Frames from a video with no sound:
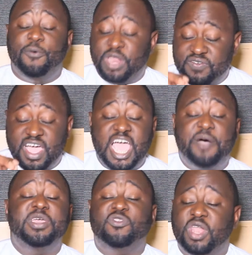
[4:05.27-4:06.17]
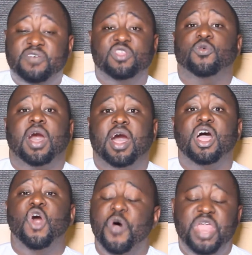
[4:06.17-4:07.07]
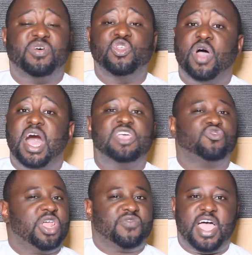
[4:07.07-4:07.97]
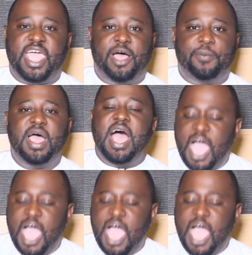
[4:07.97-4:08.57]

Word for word: wherever I am is wherever you are. Wherever you are is wherever I am.